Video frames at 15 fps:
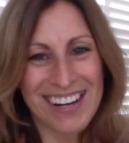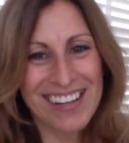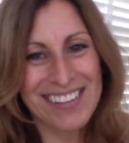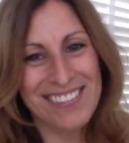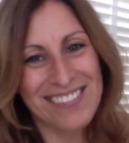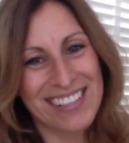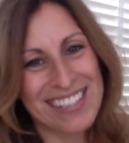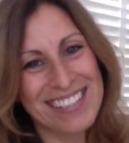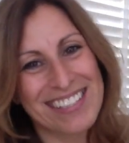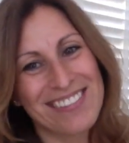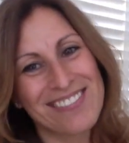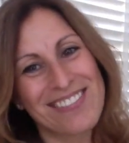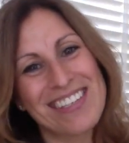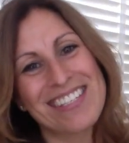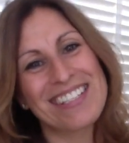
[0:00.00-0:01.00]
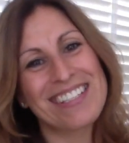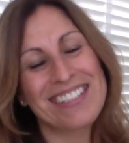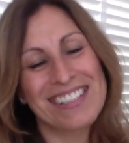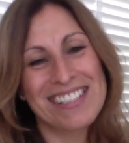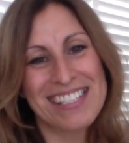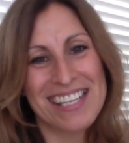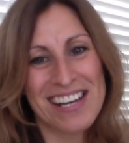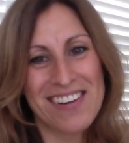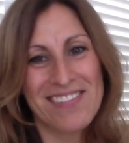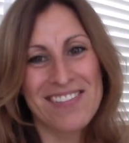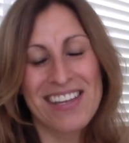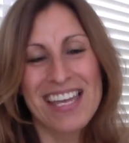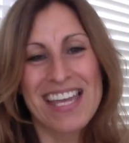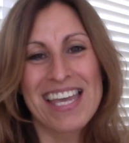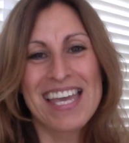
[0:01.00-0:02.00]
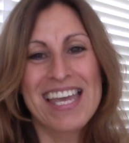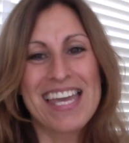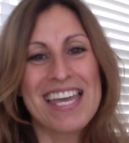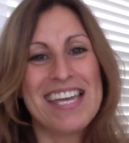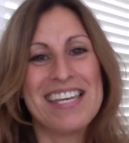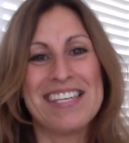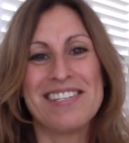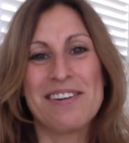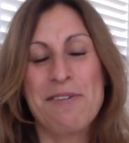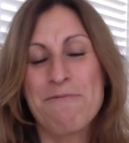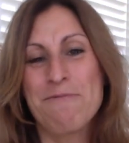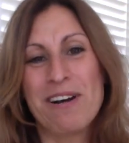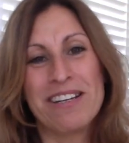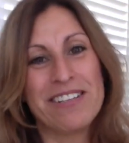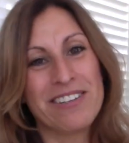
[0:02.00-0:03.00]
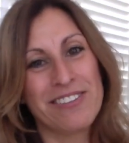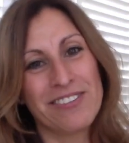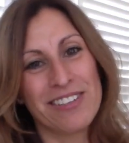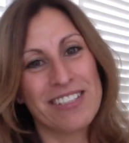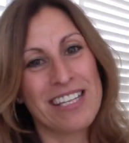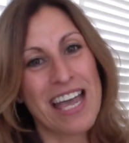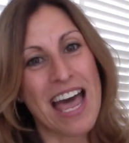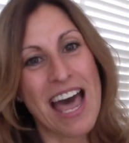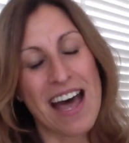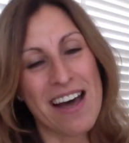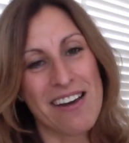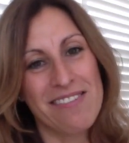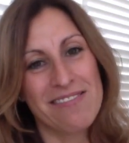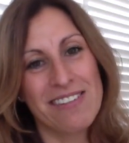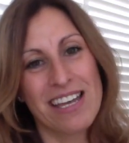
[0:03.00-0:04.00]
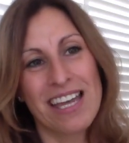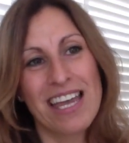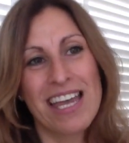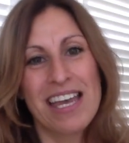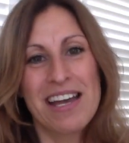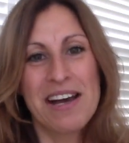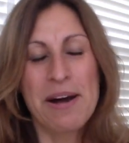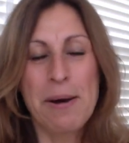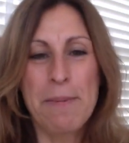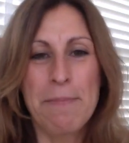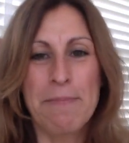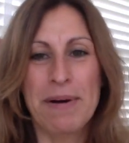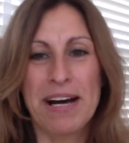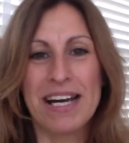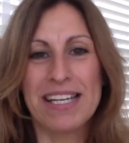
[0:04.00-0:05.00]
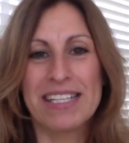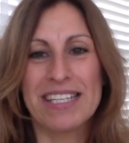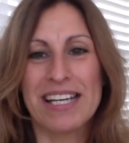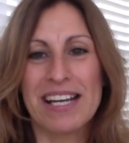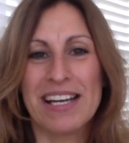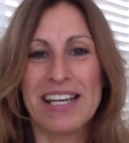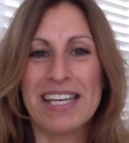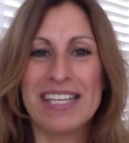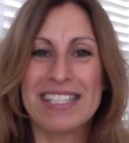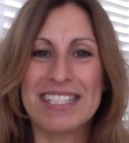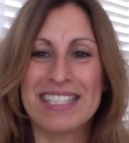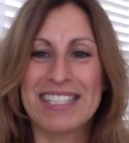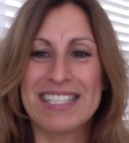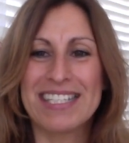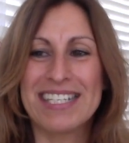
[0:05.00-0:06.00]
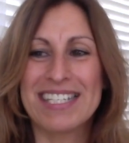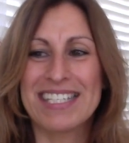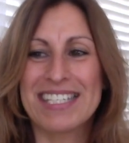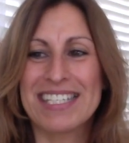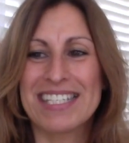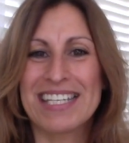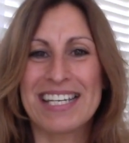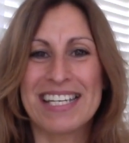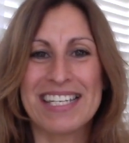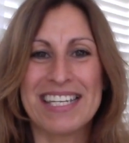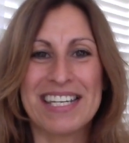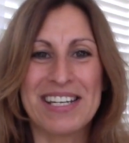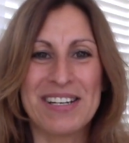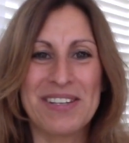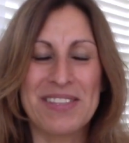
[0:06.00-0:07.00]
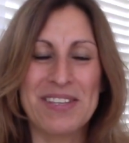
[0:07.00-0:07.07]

all of this physical stuff, is wonderful to have but uh, it's just you know